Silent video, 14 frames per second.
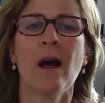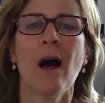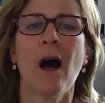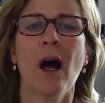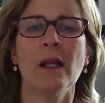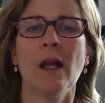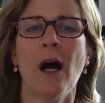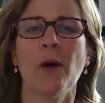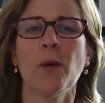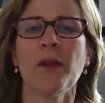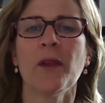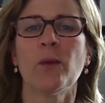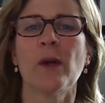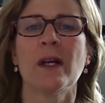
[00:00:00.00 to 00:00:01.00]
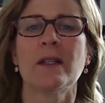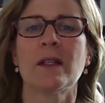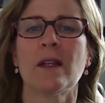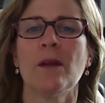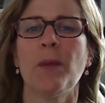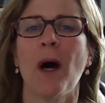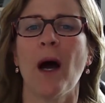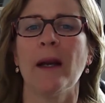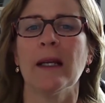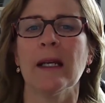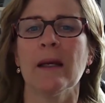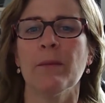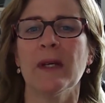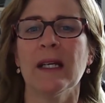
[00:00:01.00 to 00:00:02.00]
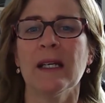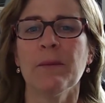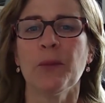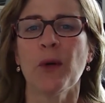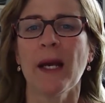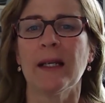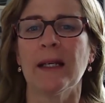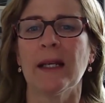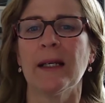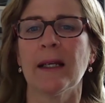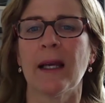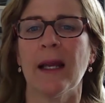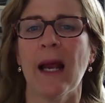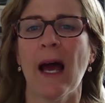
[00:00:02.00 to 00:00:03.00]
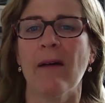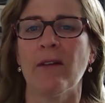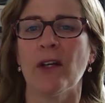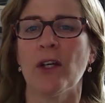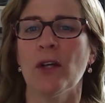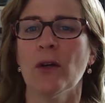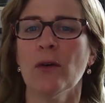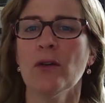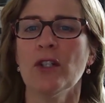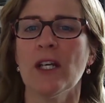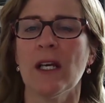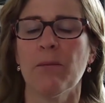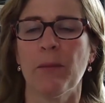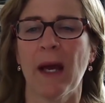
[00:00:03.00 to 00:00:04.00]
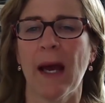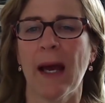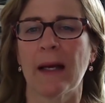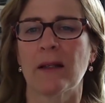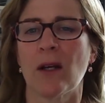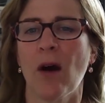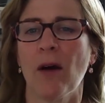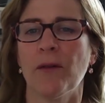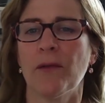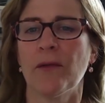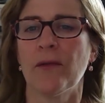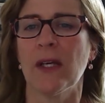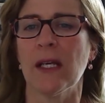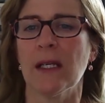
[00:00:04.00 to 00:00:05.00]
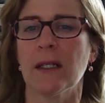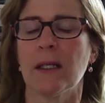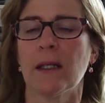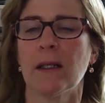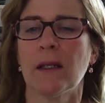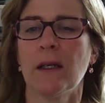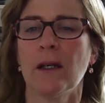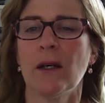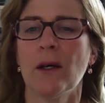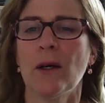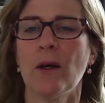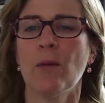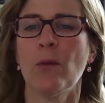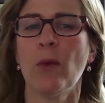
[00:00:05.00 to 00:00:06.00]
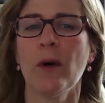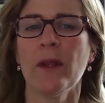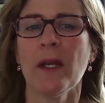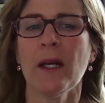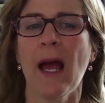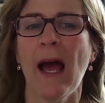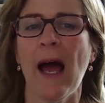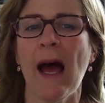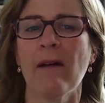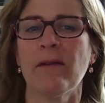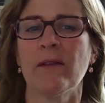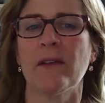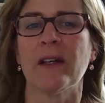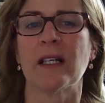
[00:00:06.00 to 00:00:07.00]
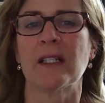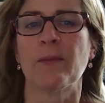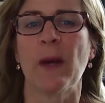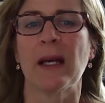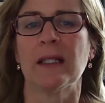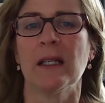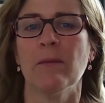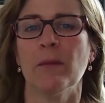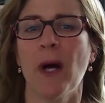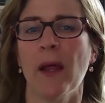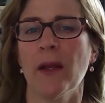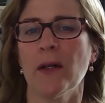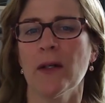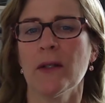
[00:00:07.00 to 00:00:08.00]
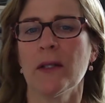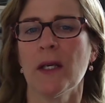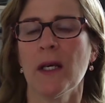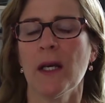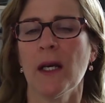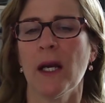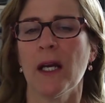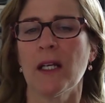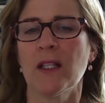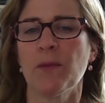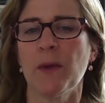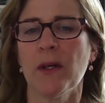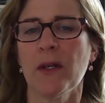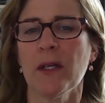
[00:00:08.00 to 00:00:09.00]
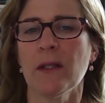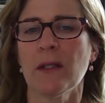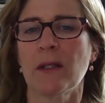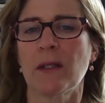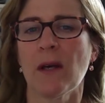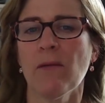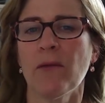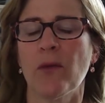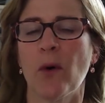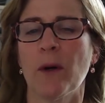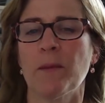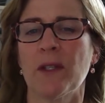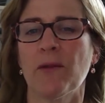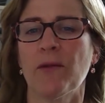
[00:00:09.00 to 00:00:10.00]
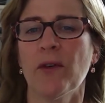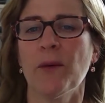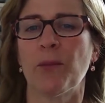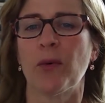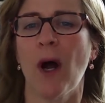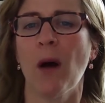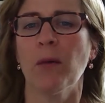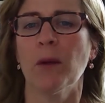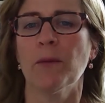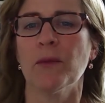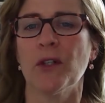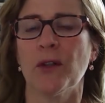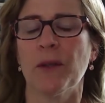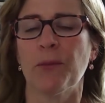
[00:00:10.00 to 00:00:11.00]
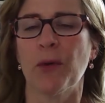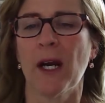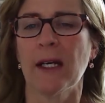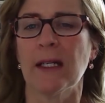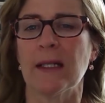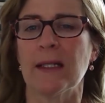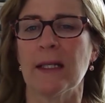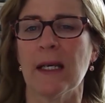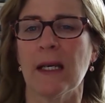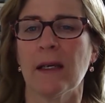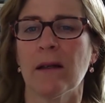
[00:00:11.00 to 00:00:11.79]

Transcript: Along with the rest of the body, being pregnant can have a huge impact on feet. More than half of expectant mothers experience some forms of foot problem during pregnancy.